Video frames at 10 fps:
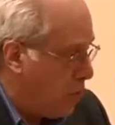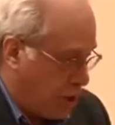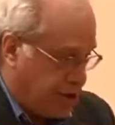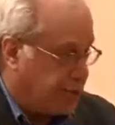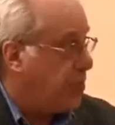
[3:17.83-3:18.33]

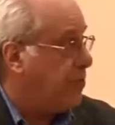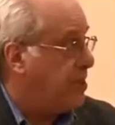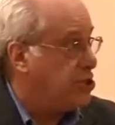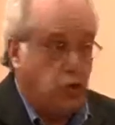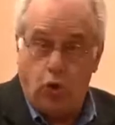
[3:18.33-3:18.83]
Work is what
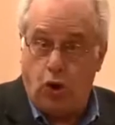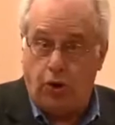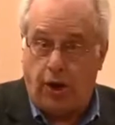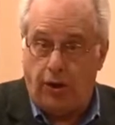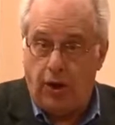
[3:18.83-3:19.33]
we do
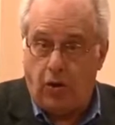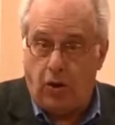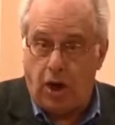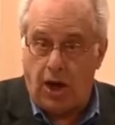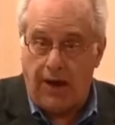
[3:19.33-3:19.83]
all
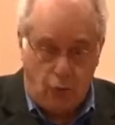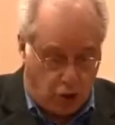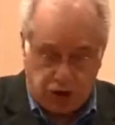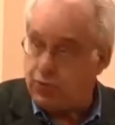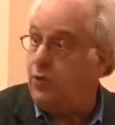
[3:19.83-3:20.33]
our life.
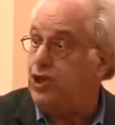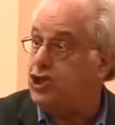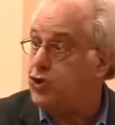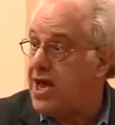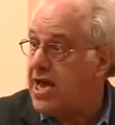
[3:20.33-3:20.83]
Work is what we
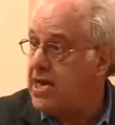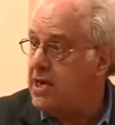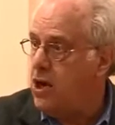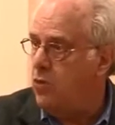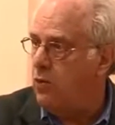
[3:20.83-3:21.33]
train,
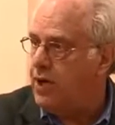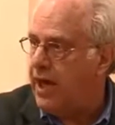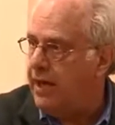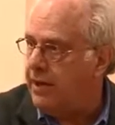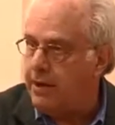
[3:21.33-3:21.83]
what
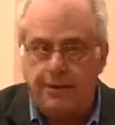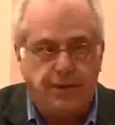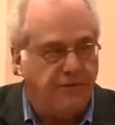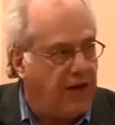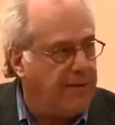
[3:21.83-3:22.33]
we
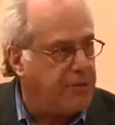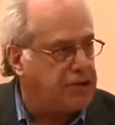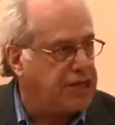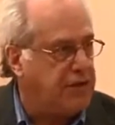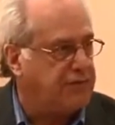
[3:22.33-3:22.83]
develop
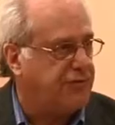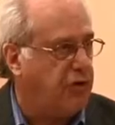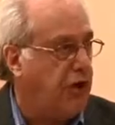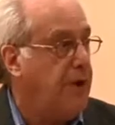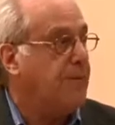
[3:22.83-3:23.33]
ourselves for.